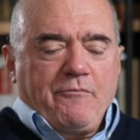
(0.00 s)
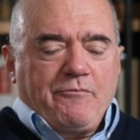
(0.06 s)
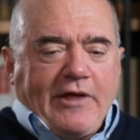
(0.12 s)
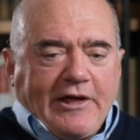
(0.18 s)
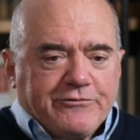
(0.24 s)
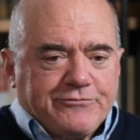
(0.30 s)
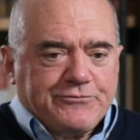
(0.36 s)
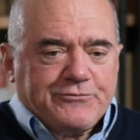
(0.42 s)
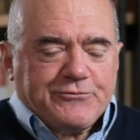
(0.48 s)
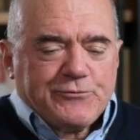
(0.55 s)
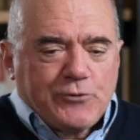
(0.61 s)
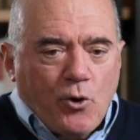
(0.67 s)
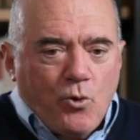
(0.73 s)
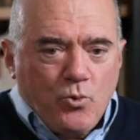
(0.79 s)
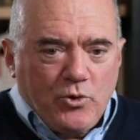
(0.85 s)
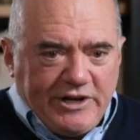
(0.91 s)
"That's
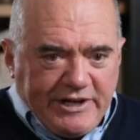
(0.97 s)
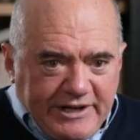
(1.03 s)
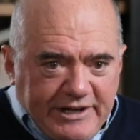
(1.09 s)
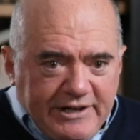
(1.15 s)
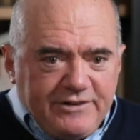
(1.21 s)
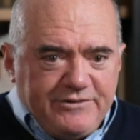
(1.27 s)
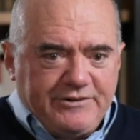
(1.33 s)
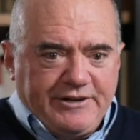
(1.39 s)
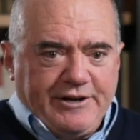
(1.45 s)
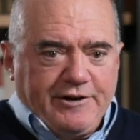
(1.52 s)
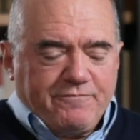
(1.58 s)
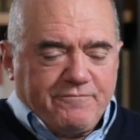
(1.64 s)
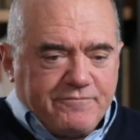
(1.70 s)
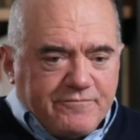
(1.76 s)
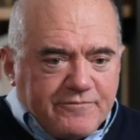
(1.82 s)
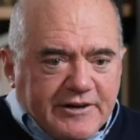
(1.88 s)
so easy to
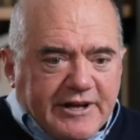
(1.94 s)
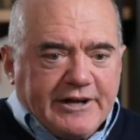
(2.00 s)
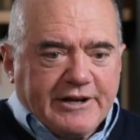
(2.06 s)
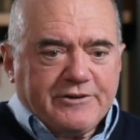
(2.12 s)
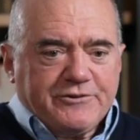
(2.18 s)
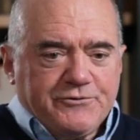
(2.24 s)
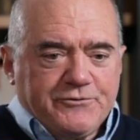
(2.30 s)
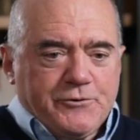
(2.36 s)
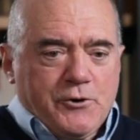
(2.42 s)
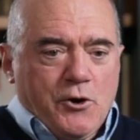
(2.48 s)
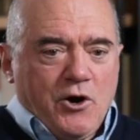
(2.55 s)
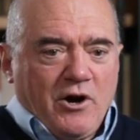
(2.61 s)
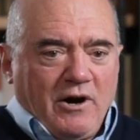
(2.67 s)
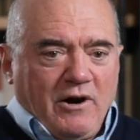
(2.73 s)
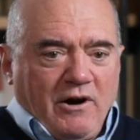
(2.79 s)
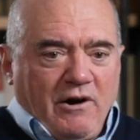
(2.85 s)
fix.
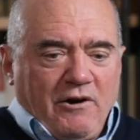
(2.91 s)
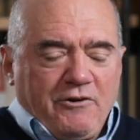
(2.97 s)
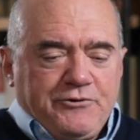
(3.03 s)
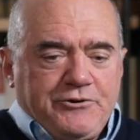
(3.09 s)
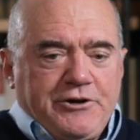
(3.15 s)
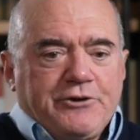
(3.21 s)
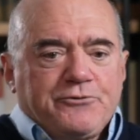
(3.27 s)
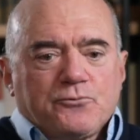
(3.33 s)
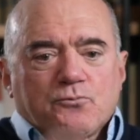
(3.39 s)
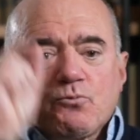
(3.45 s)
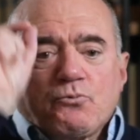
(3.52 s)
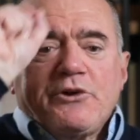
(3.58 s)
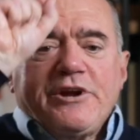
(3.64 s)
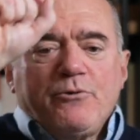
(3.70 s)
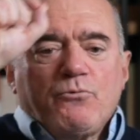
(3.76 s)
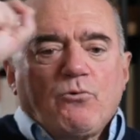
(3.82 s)
Just
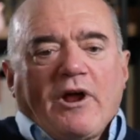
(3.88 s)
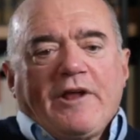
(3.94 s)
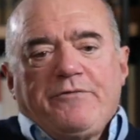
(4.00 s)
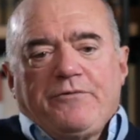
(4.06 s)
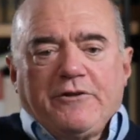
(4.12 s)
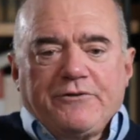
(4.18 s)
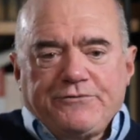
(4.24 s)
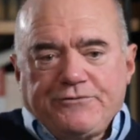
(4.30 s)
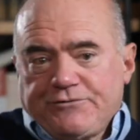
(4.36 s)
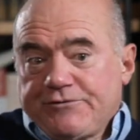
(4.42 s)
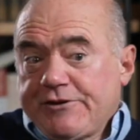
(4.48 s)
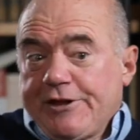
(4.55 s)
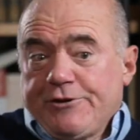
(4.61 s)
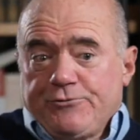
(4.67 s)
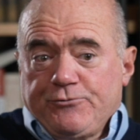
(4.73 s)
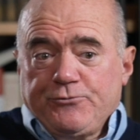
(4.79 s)
rewrite the
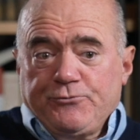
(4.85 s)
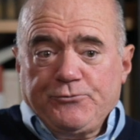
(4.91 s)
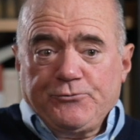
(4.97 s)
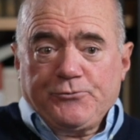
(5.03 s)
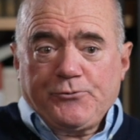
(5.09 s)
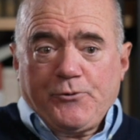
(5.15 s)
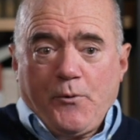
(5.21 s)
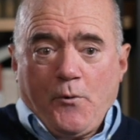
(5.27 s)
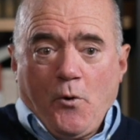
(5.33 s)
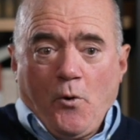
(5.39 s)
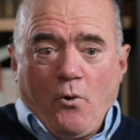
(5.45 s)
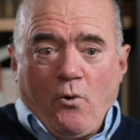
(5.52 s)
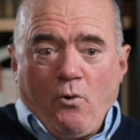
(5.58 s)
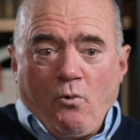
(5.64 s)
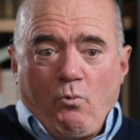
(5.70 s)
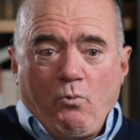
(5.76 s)
sentence
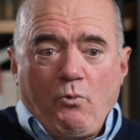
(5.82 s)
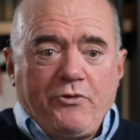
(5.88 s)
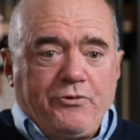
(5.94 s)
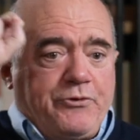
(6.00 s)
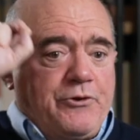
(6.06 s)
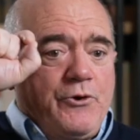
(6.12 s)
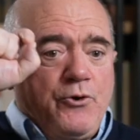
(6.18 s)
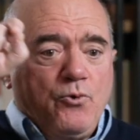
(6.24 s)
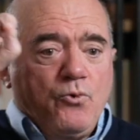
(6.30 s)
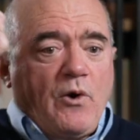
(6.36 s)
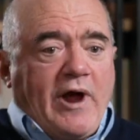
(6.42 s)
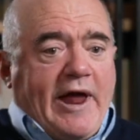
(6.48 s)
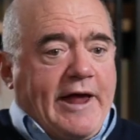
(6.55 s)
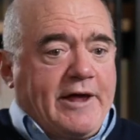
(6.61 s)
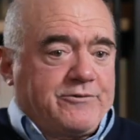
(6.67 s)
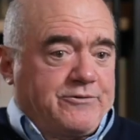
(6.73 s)
with you
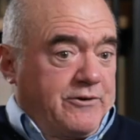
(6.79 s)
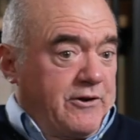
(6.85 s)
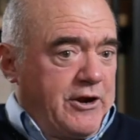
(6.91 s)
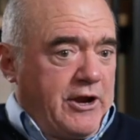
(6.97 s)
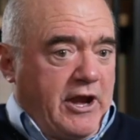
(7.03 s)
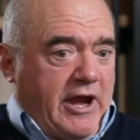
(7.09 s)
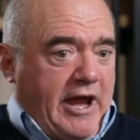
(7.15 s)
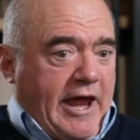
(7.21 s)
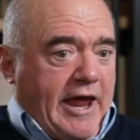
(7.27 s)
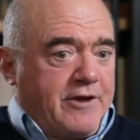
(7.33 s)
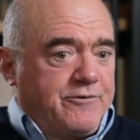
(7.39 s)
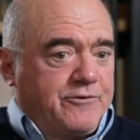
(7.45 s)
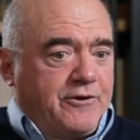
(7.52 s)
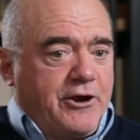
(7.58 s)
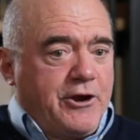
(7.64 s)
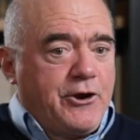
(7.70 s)
as
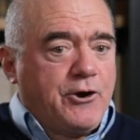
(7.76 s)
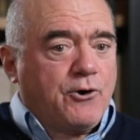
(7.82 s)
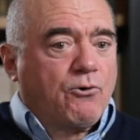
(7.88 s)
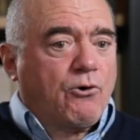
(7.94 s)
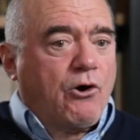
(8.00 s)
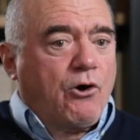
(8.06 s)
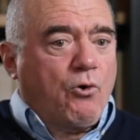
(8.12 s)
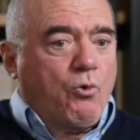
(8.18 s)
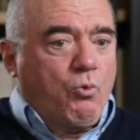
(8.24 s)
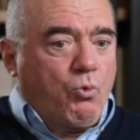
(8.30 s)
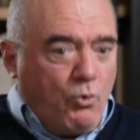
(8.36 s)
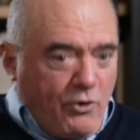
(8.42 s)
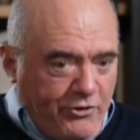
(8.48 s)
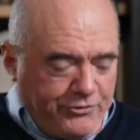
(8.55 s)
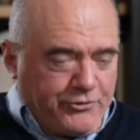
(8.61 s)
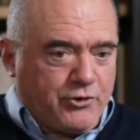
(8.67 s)
a hero
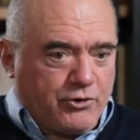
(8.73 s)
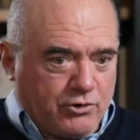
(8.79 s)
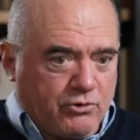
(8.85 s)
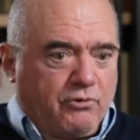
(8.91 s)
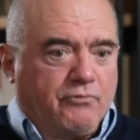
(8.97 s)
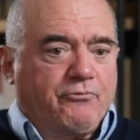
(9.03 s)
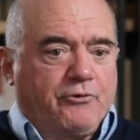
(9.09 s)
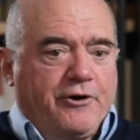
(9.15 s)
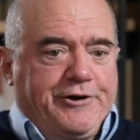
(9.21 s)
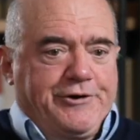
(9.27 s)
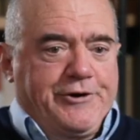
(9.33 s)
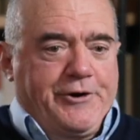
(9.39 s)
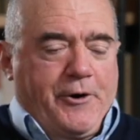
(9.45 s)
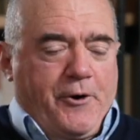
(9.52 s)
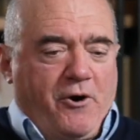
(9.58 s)
with your girlfriend."